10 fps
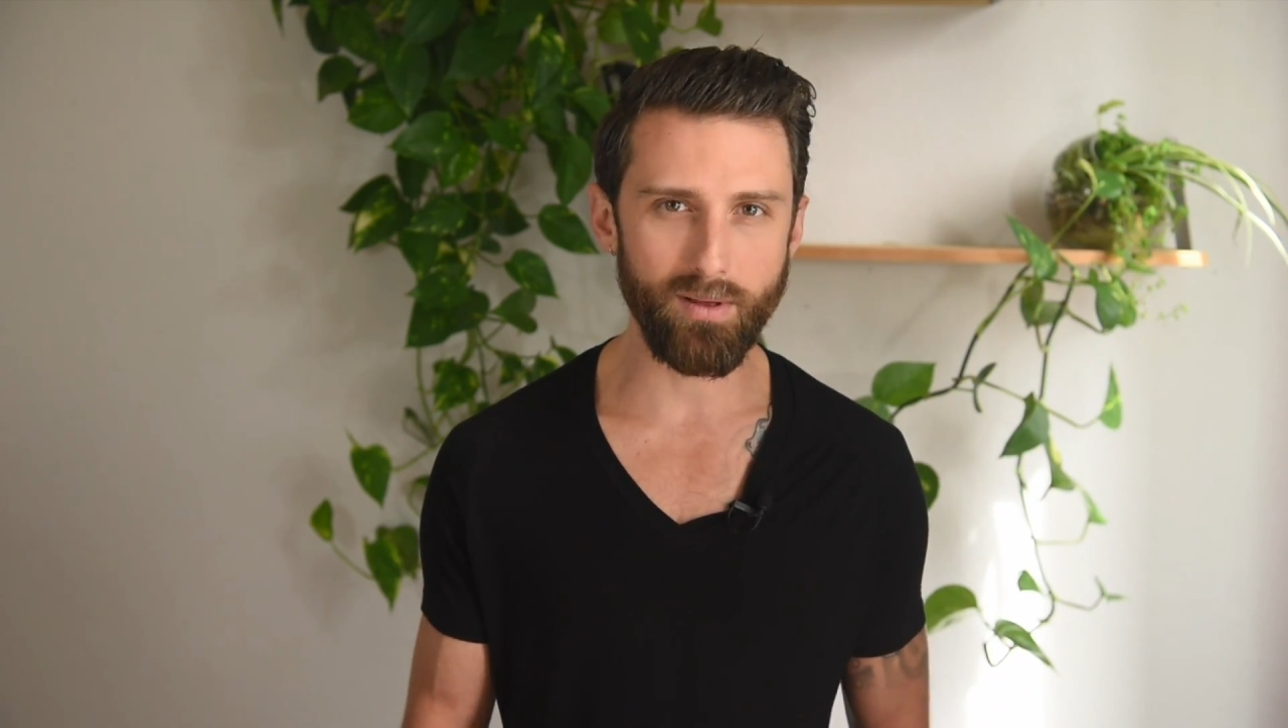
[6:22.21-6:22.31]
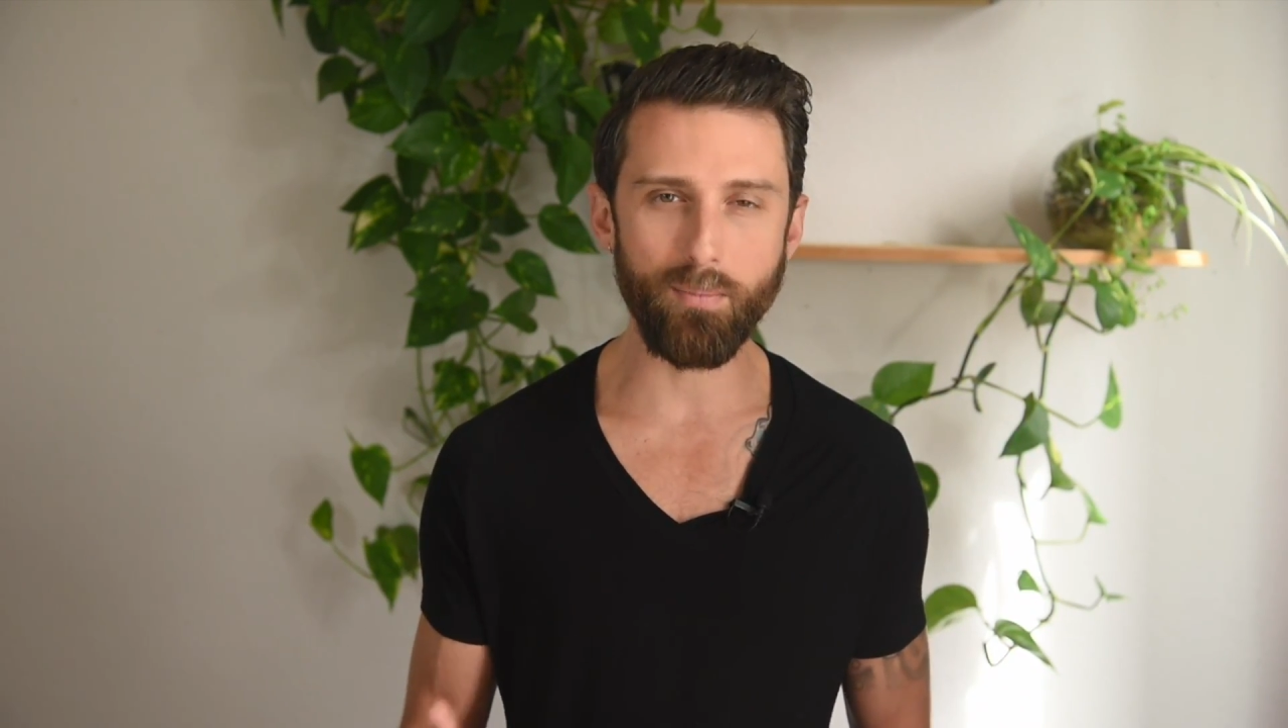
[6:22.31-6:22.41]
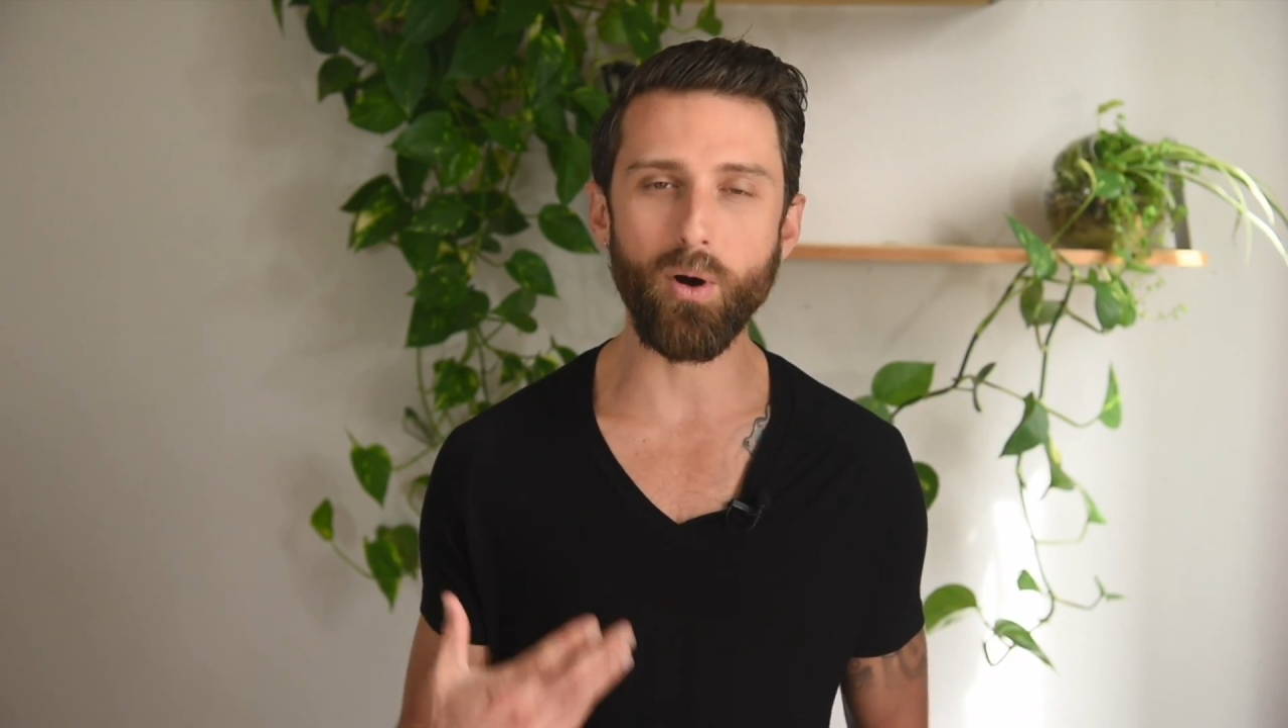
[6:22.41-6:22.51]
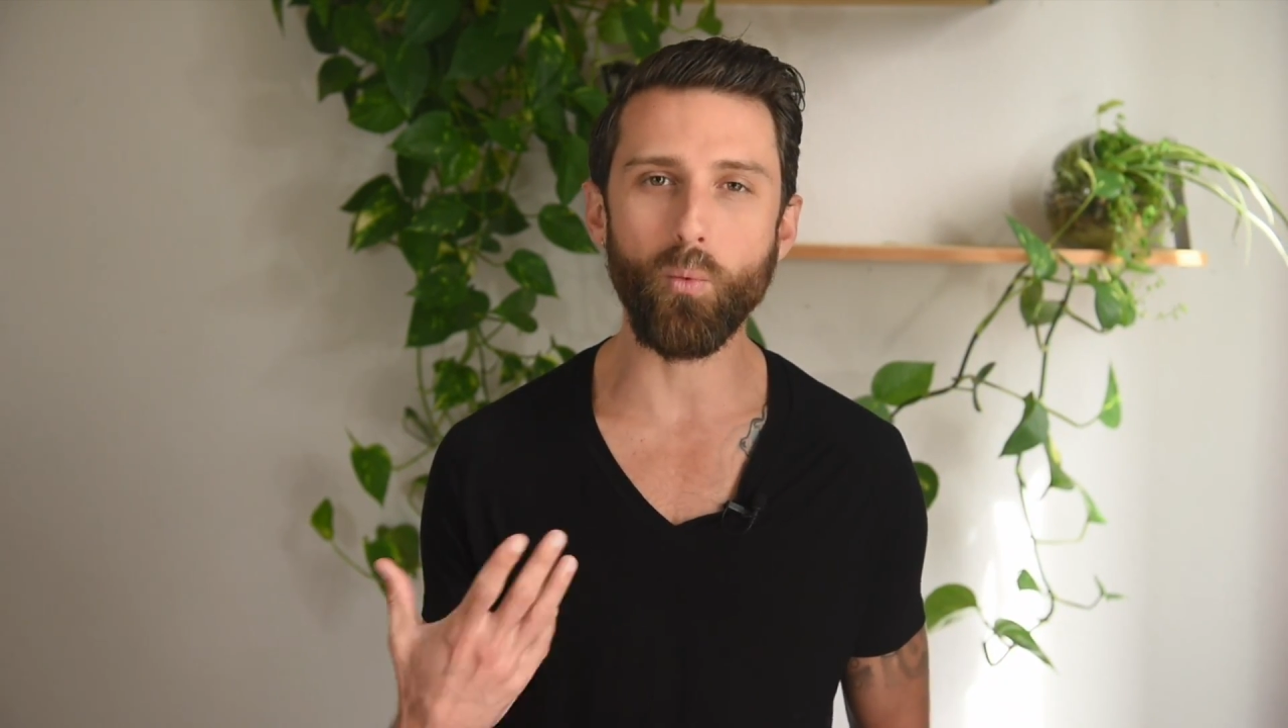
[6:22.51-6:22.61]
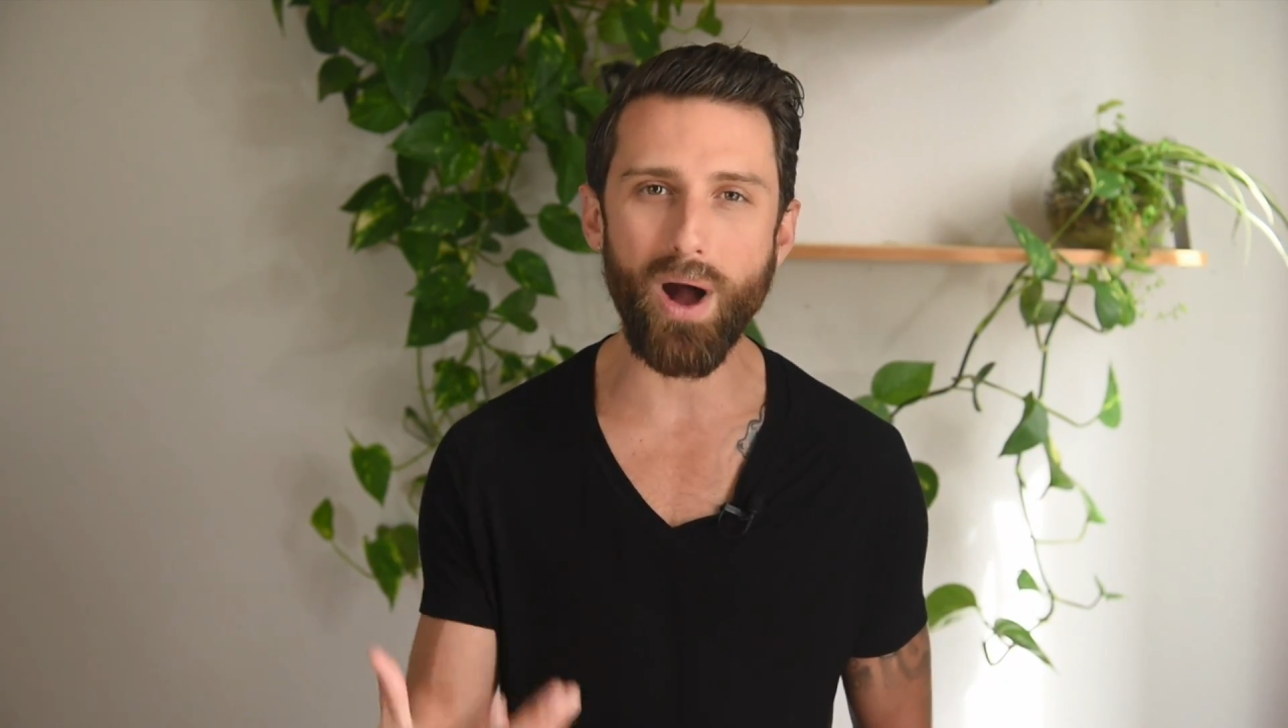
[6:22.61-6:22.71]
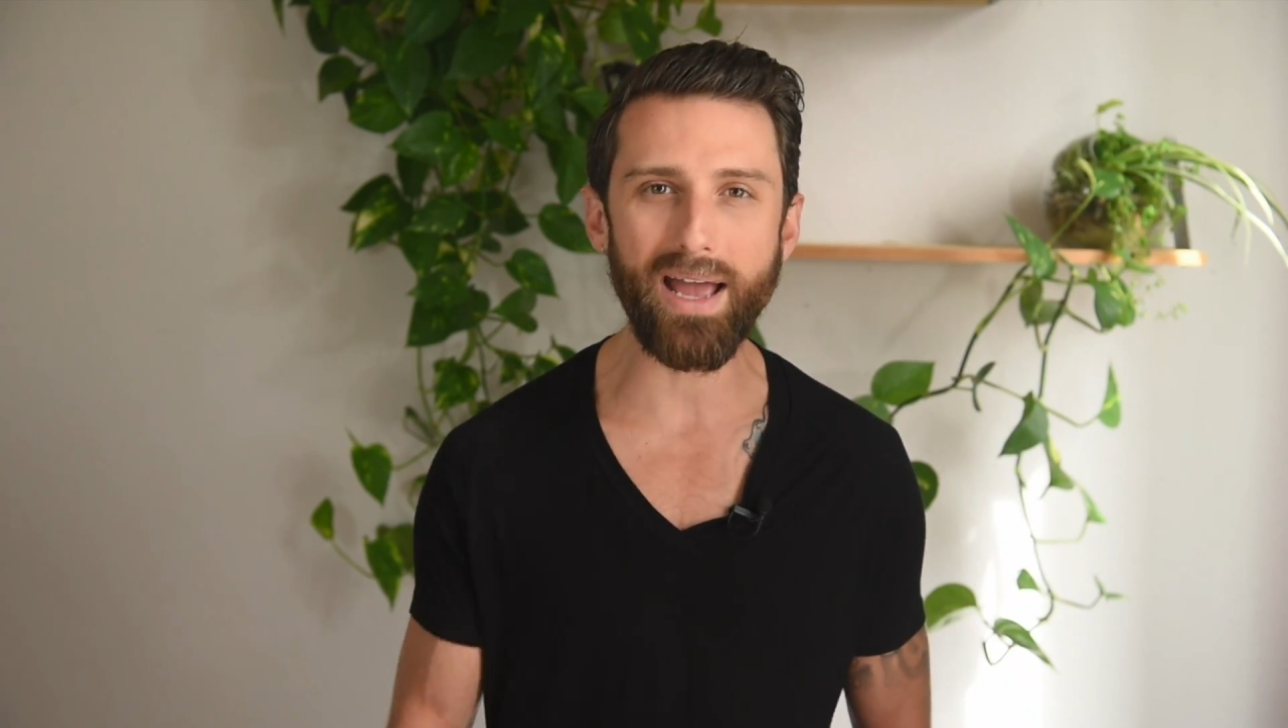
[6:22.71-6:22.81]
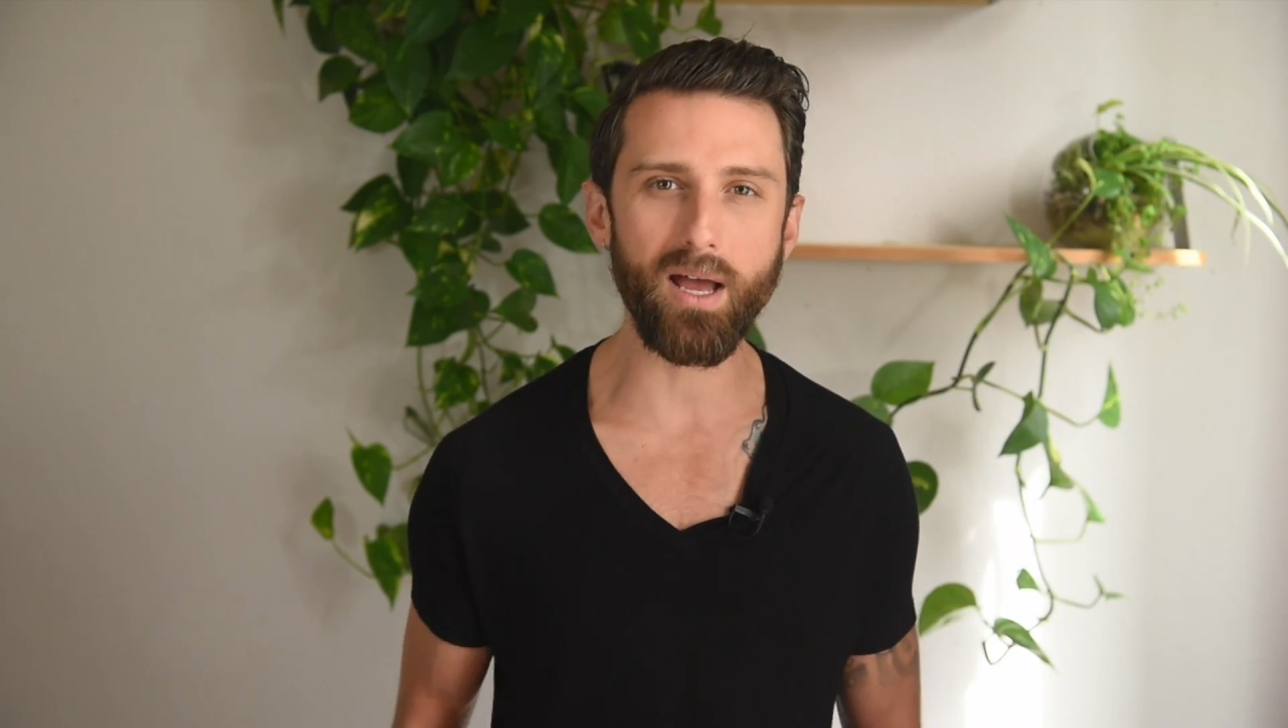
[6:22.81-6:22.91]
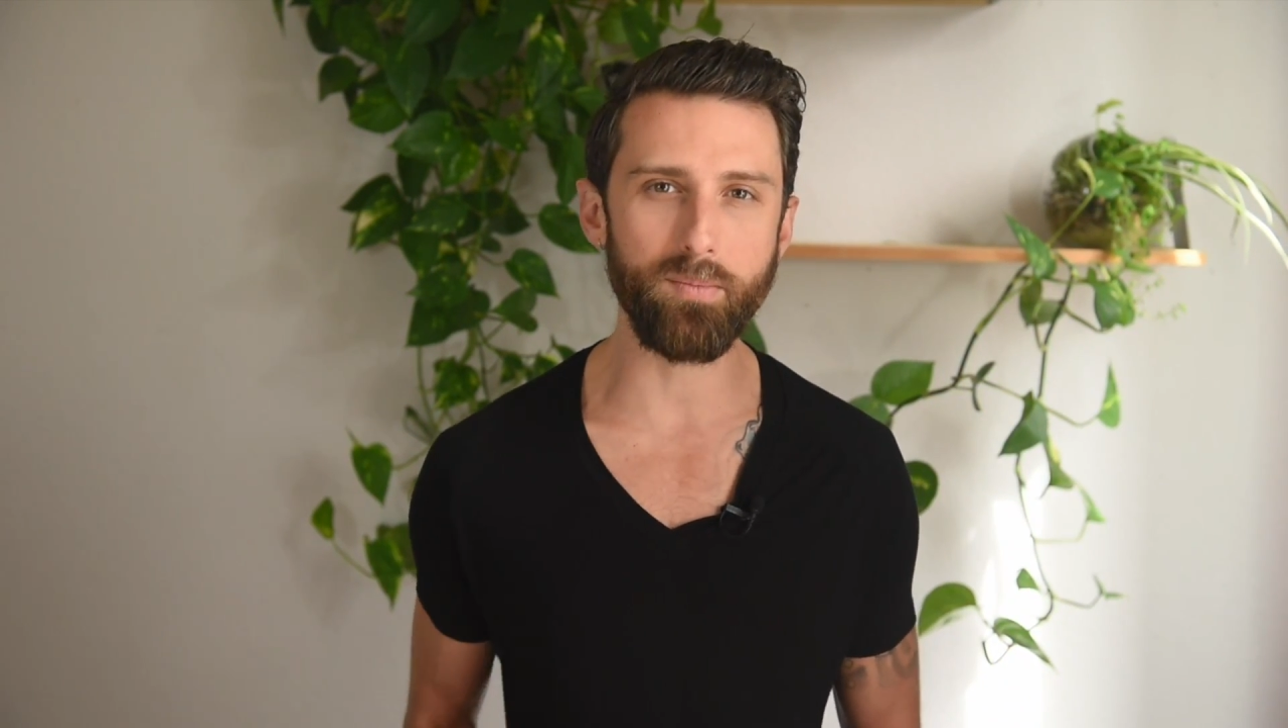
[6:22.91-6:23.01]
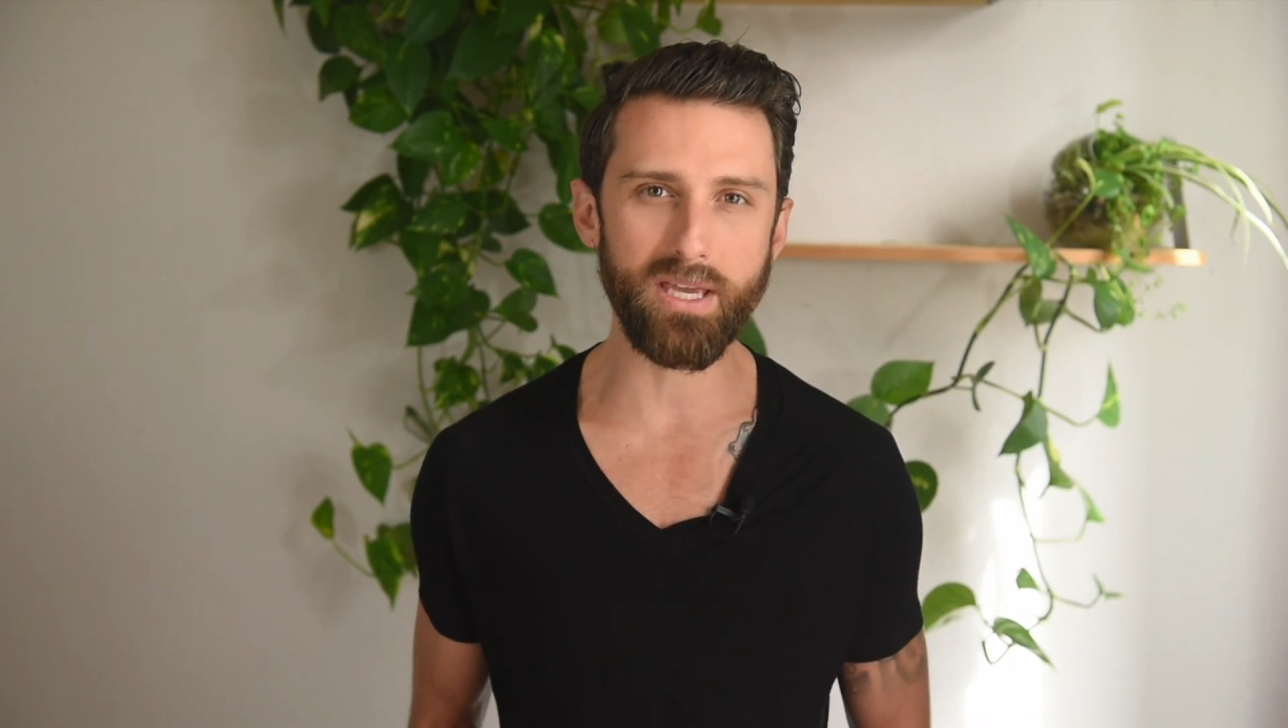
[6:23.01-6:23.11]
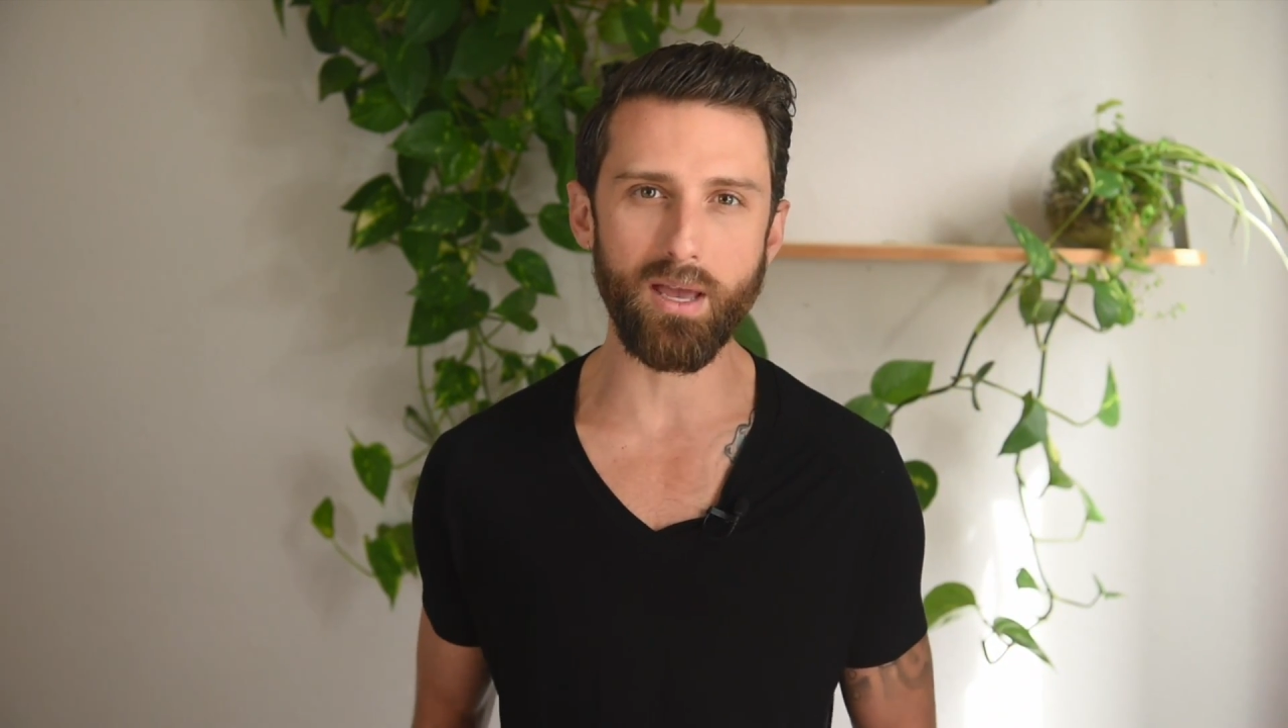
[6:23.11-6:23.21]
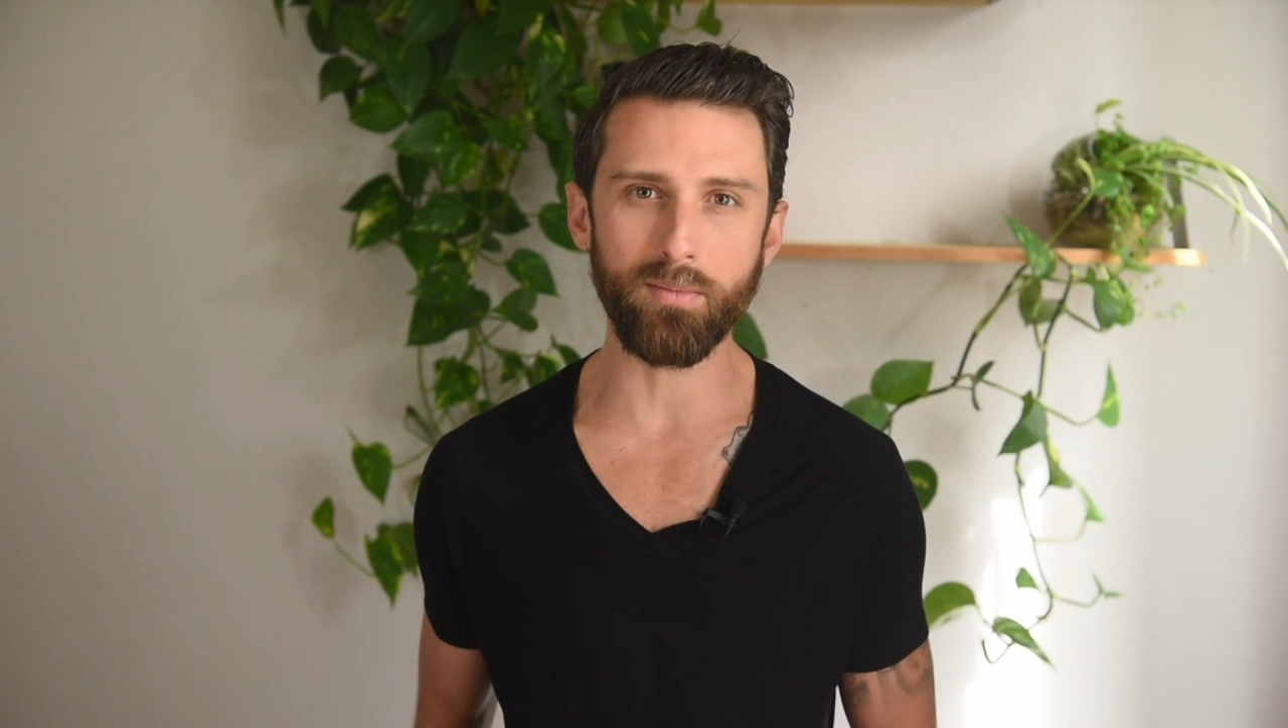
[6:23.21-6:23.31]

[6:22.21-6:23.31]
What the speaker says: about why I became